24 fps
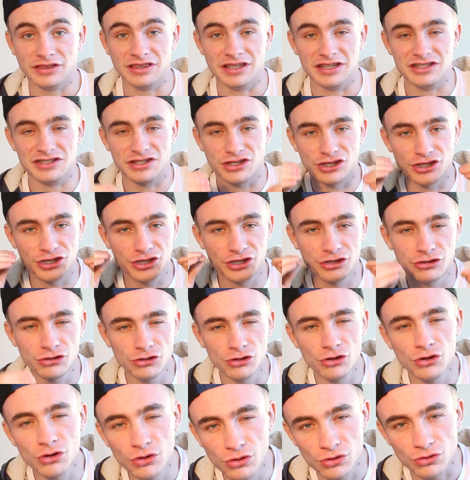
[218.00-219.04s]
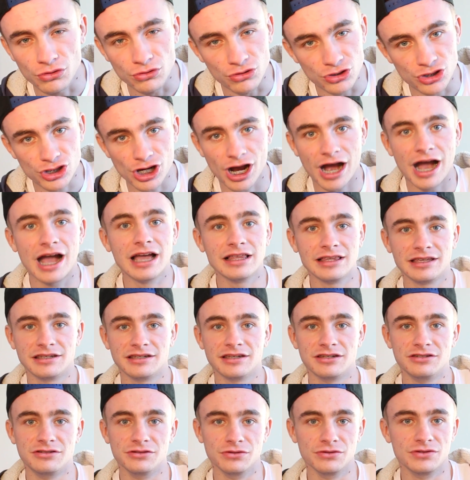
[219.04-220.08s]
these huge
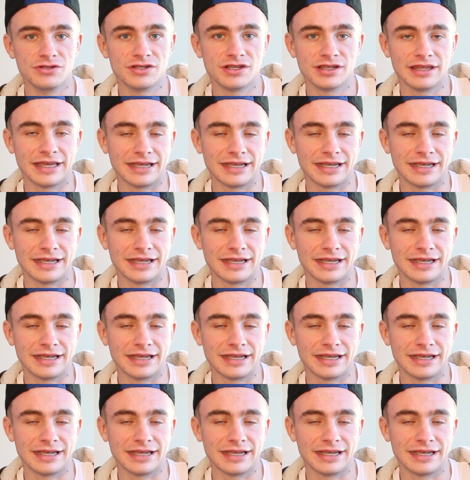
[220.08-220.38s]
islander dudes.